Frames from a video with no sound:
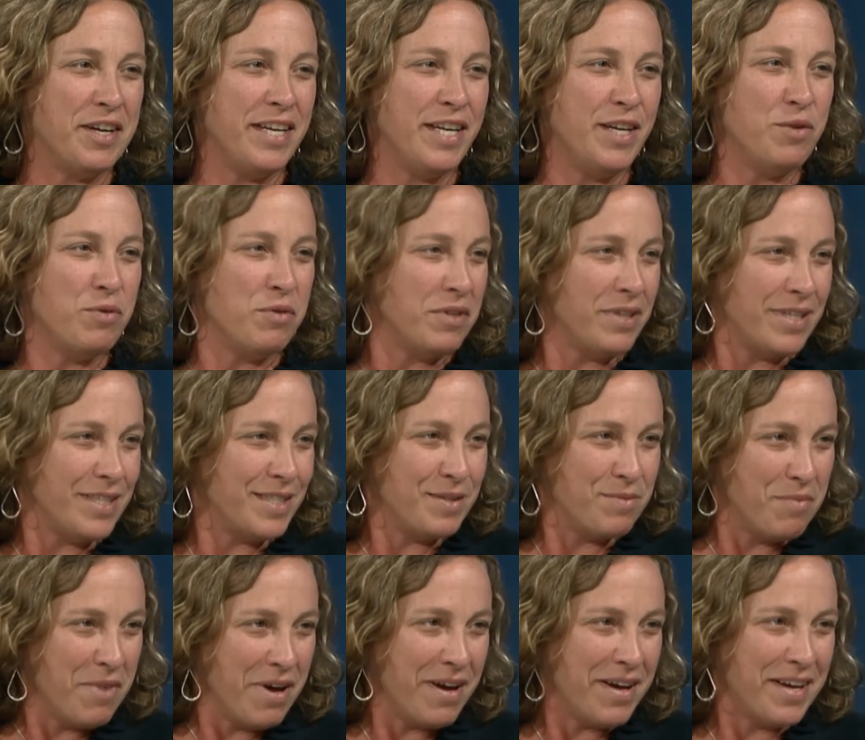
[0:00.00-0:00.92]
equally
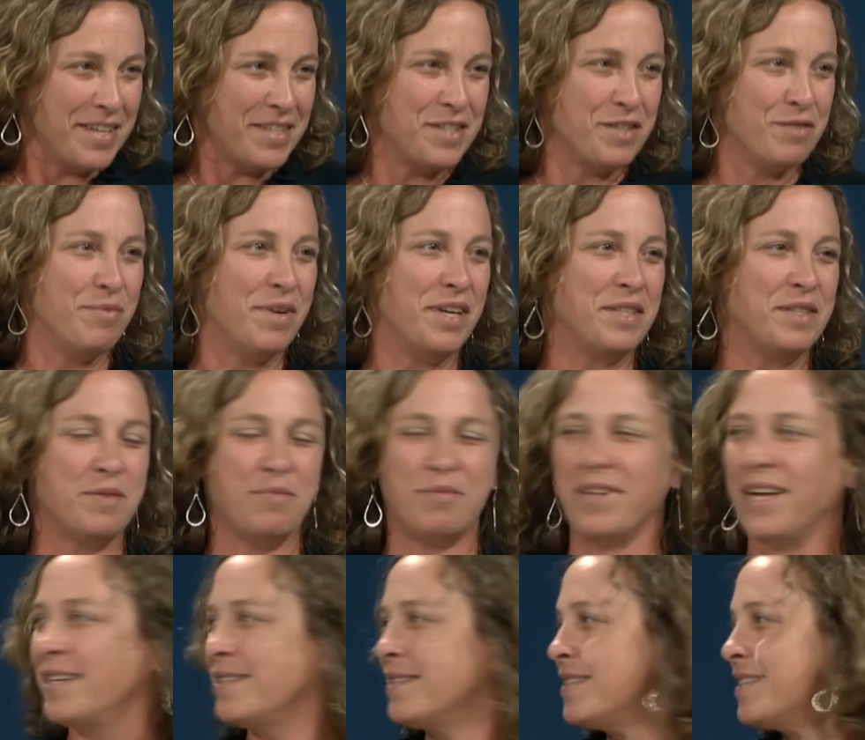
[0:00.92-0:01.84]
as much about the
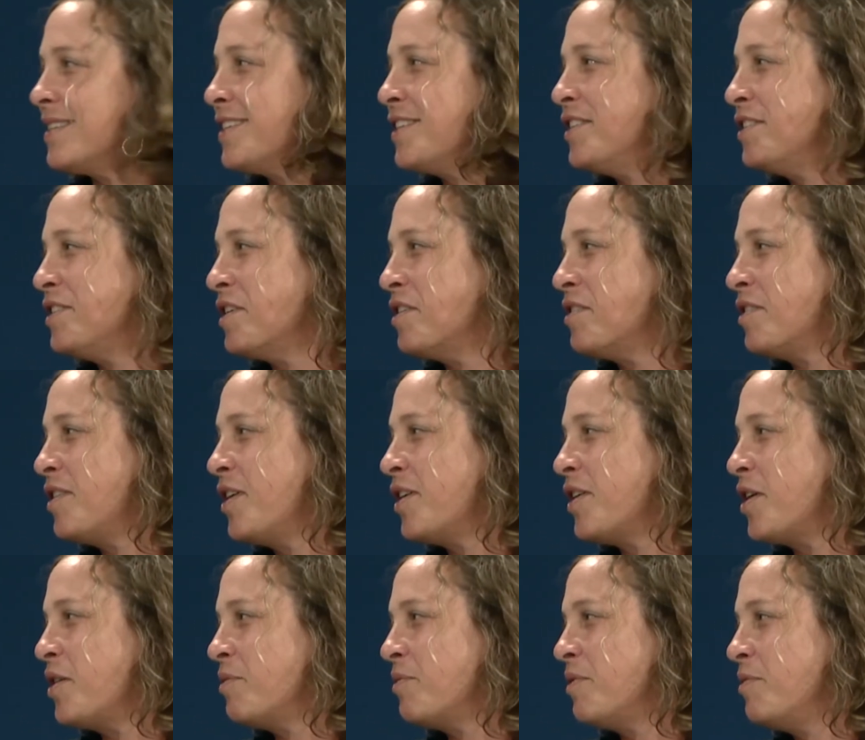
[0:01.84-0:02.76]
plastic, you know, along
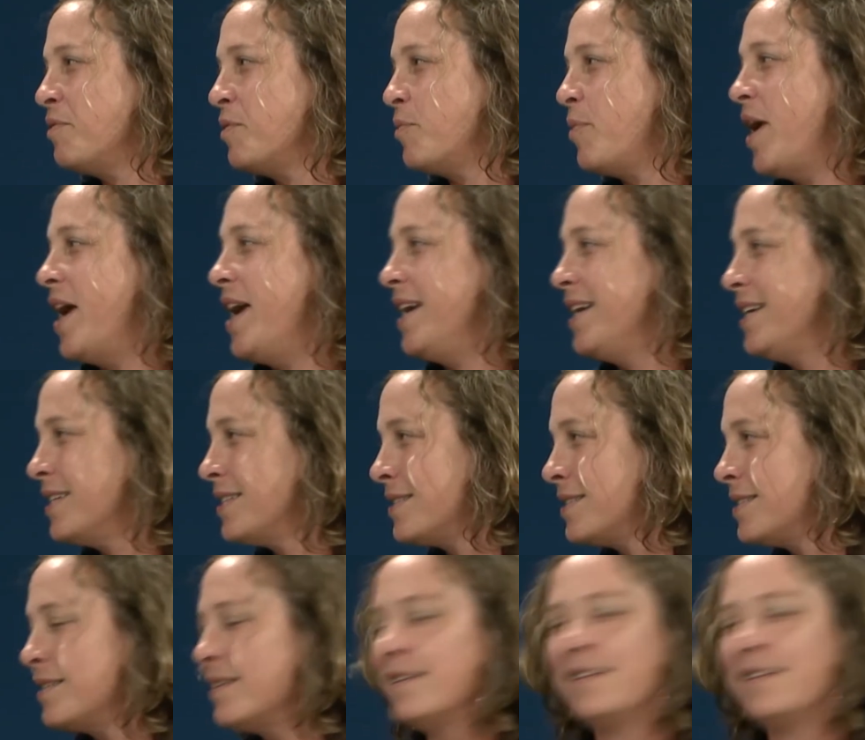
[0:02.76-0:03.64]
mm. our riverbanks.